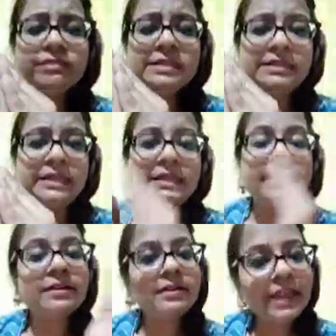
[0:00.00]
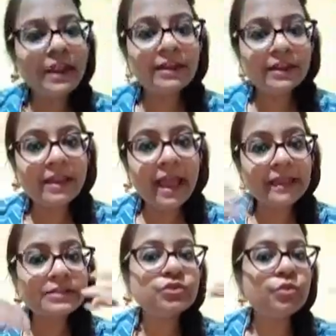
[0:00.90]
see that again it
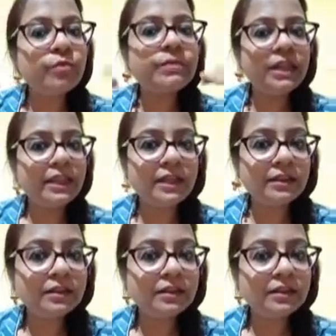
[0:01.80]
has no meaning.